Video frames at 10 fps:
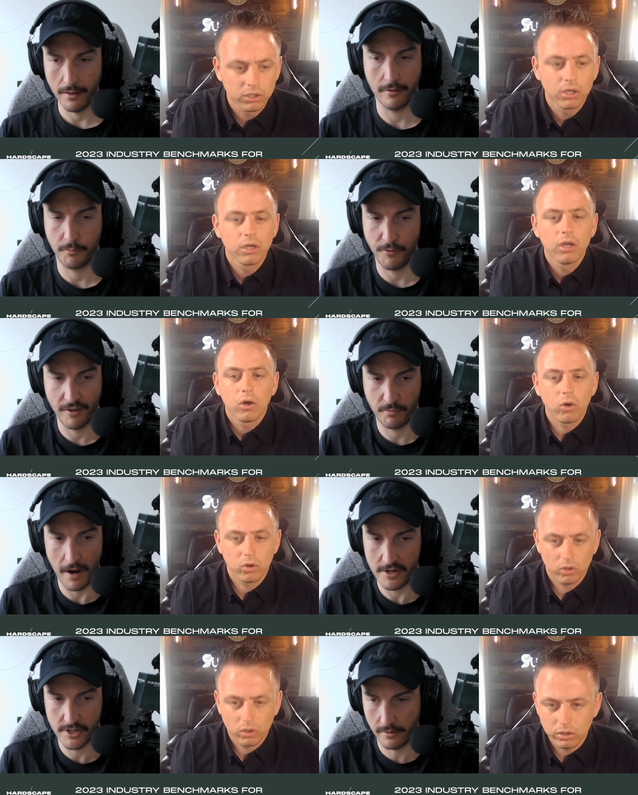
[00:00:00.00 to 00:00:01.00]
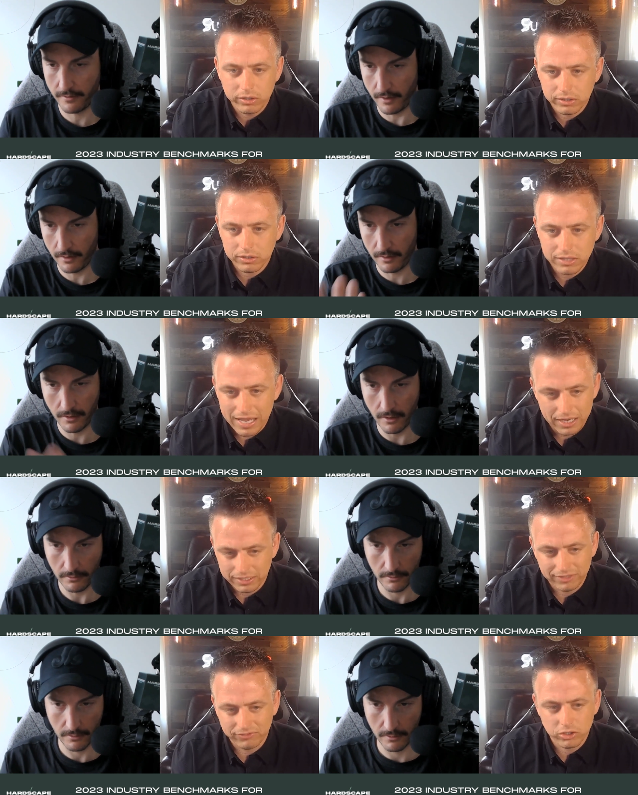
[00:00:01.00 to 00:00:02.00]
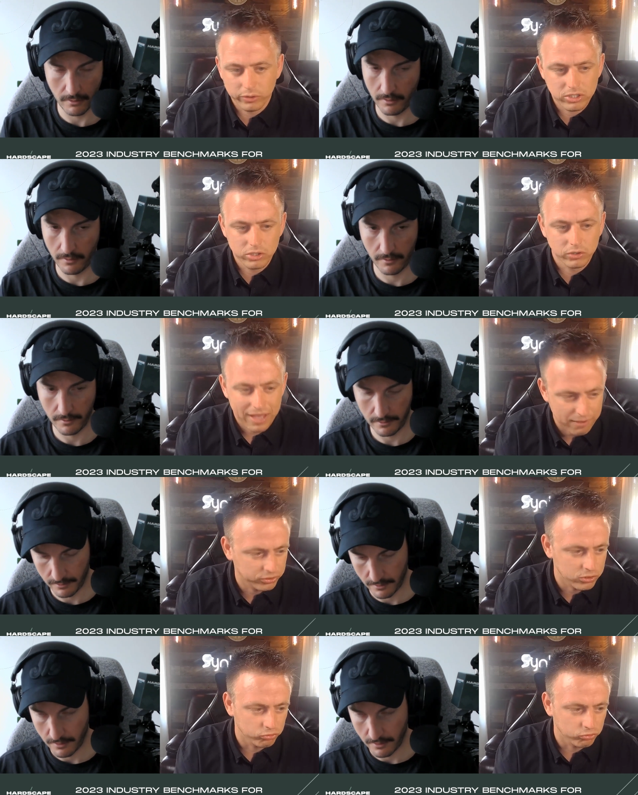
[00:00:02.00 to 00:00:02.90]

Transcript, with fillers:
Speaker 1: there's free spreadsheets. Yeah, you, know. you, don't you don't have to use a paid